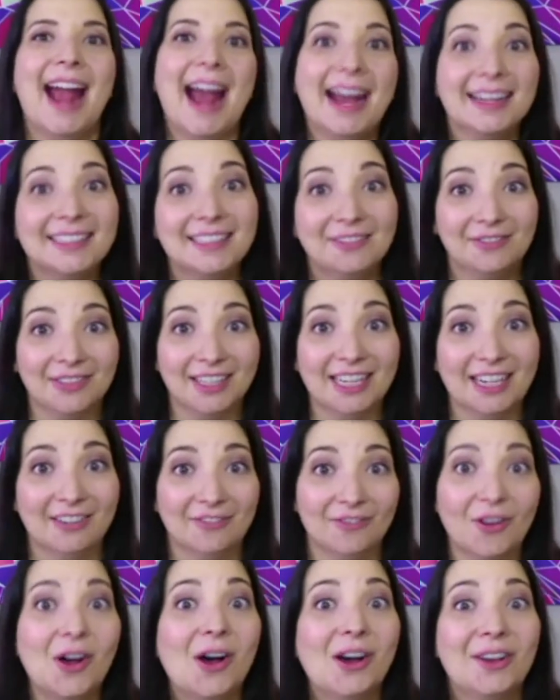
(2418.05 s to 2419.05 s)
actively
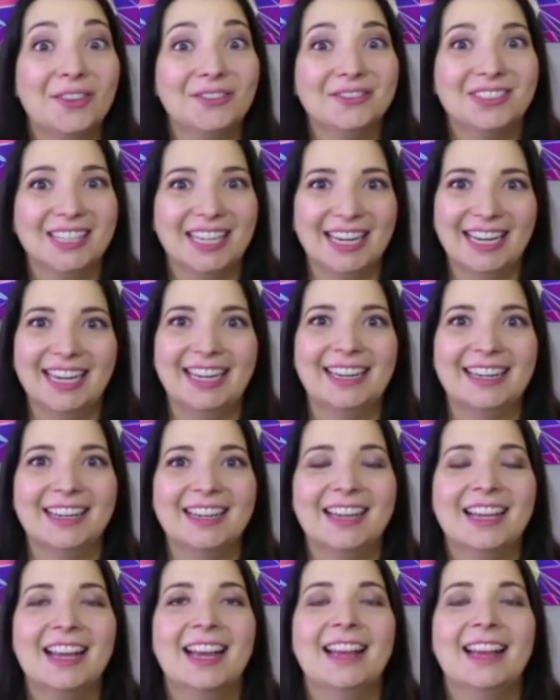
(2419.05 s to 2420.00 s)
involved in